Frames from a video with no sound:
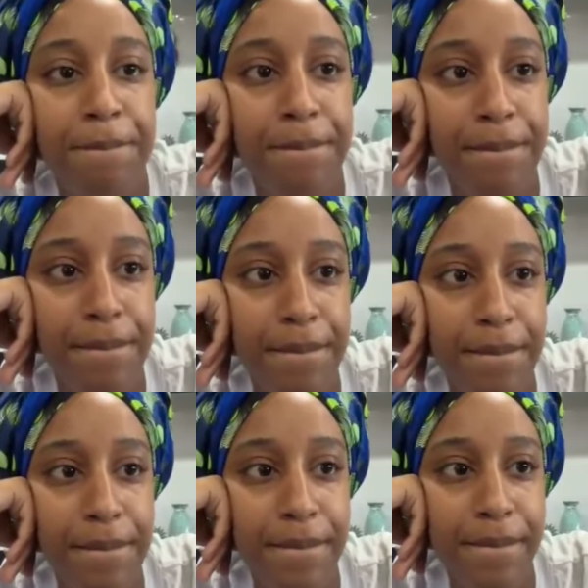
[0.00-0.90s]

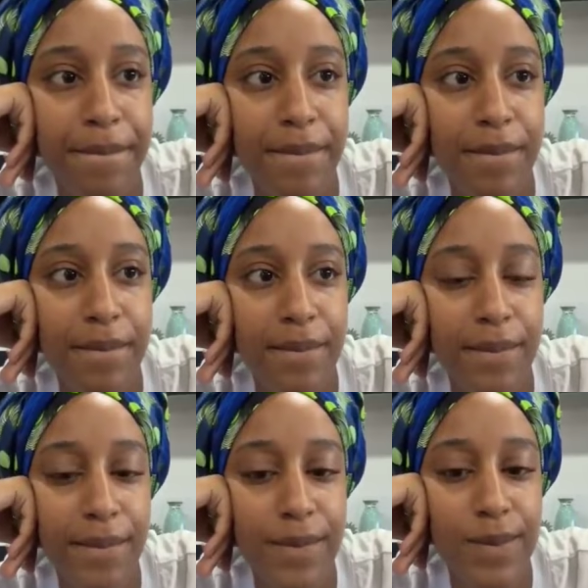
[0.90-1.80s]

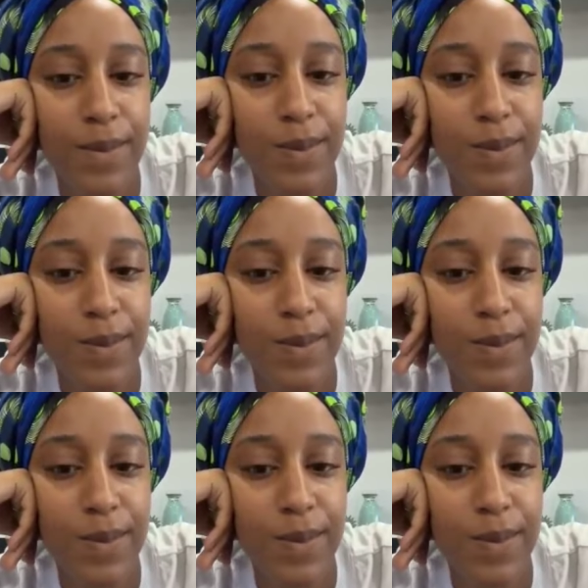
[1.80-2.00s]
[no speech]